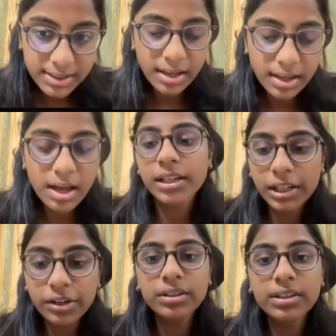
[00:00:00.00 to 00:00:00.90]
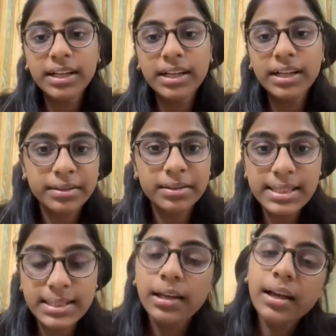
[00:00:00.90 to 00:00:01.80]
So click on connectors,
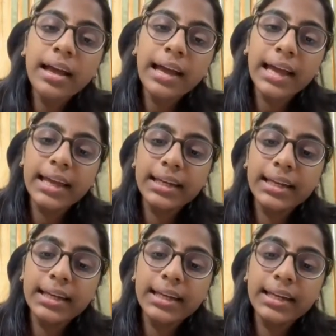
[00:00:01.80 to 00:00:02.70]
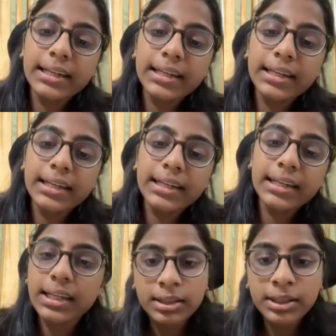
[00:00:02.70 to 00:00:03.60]
and here
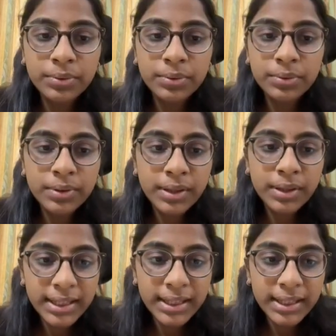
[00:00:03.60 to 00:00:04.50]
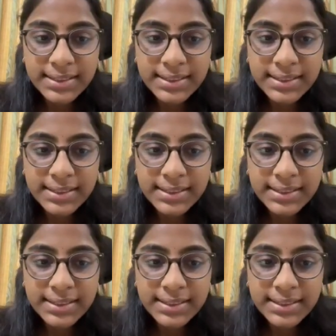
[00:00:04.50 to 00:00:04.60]
you can see